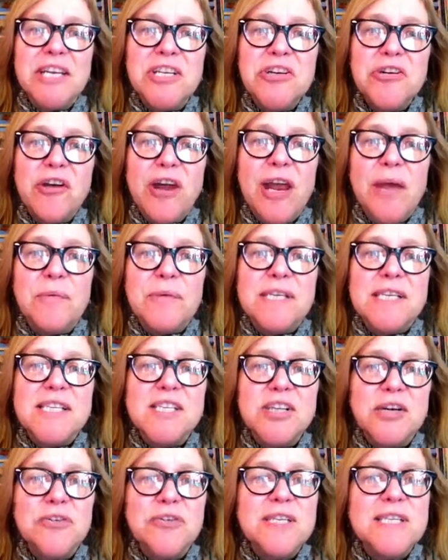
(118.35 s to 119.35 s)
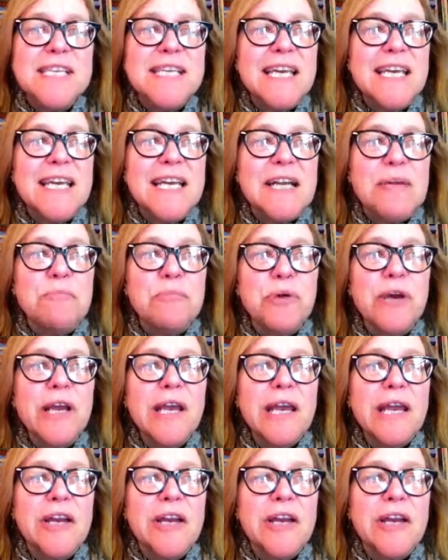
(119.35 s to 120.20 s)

integrate with the stone skin and brick